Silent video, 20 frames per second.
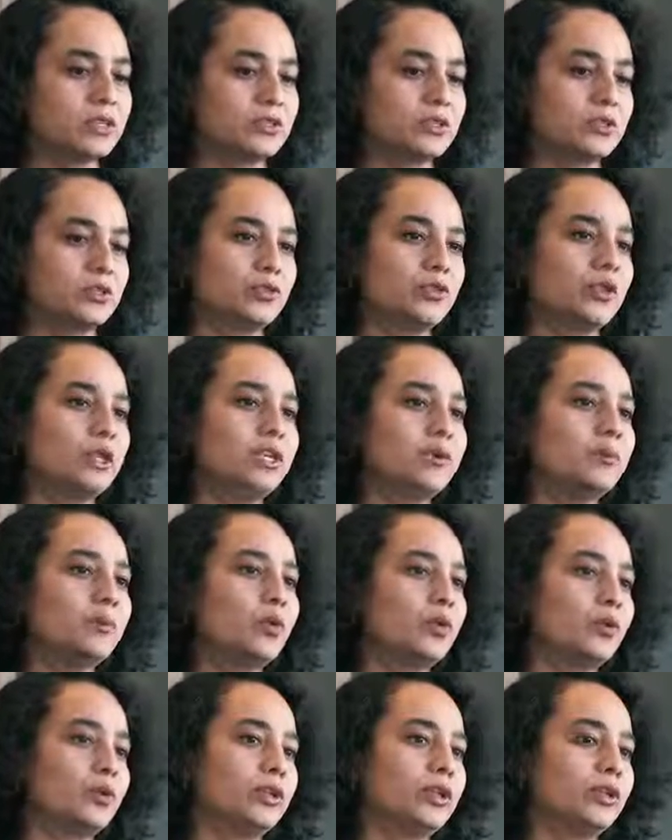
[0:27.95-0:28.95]
So it's really
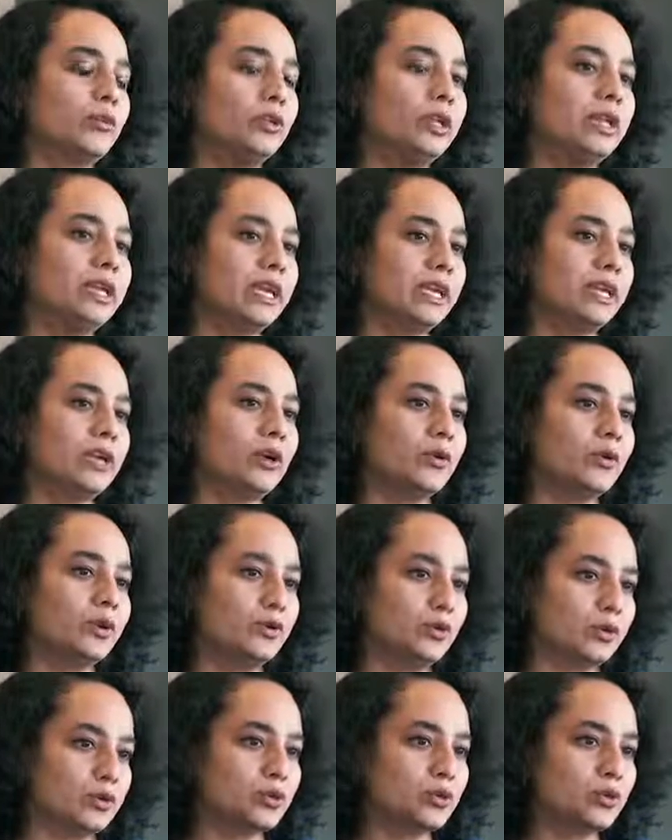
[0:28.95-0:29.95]
important that we get
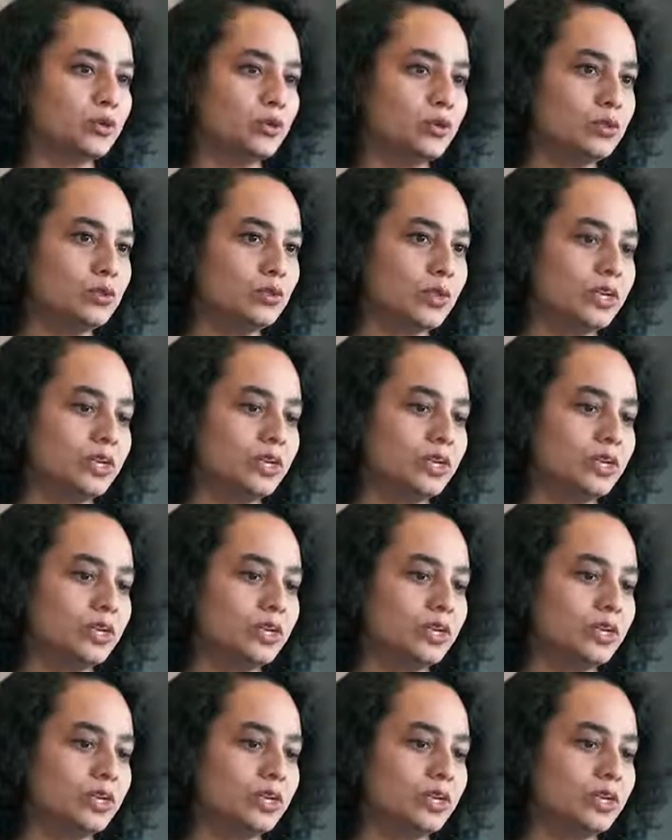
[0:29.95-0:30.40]
out into schools